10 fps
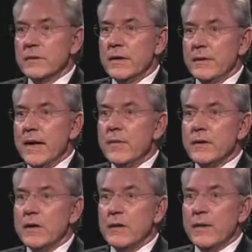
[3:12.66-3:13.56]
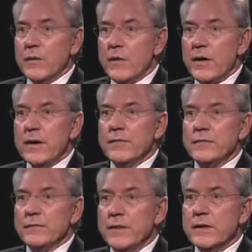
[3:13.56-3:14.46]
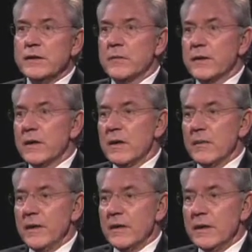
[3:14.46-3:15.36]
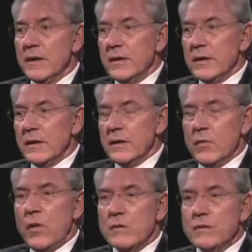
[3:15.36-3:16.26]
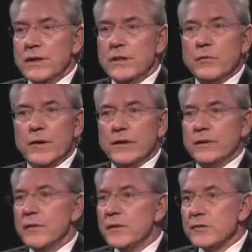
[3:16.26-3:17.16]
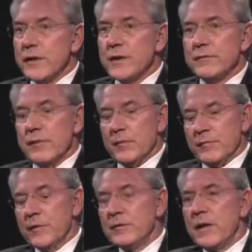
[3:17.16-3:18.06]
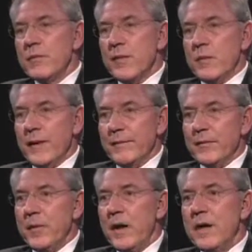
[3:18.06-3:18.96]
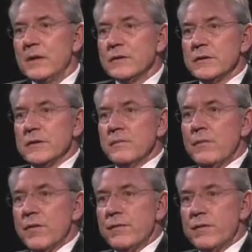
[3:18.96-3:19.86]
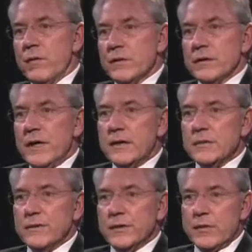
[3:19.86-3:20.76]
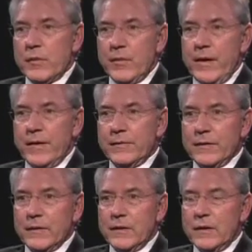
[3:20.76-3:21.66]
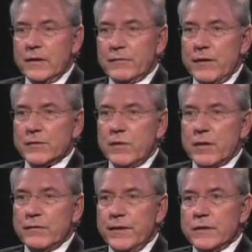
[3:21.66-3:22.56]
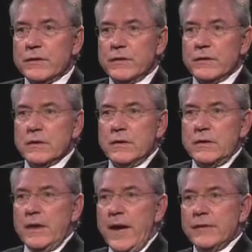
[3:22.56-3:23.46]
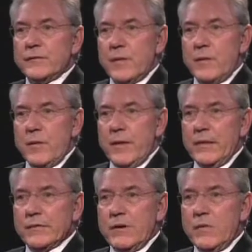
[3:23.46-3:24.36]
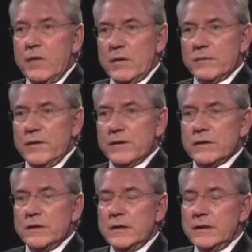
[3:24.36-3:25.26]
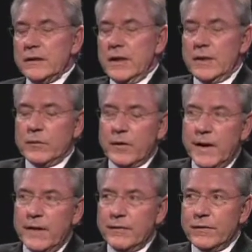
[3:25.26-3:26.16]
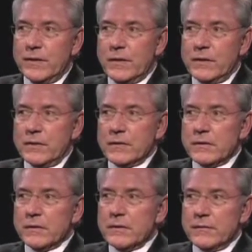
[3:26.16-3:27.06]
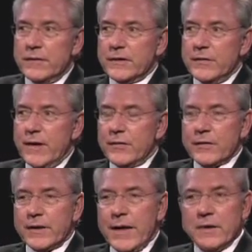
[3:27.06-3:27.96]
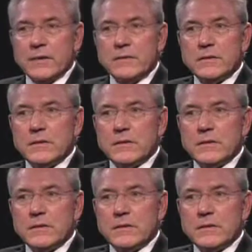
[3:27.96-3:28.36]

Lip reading: you know, now we talk about aquariums and fish, and we talk about the watershed, and we can demonstrate it from the rooftop where we'll have a pond to the 4th floor in the Science Museum where we have freshwater fish to the atrium where we have saltwater fish. And we'll have a 5,500 gallon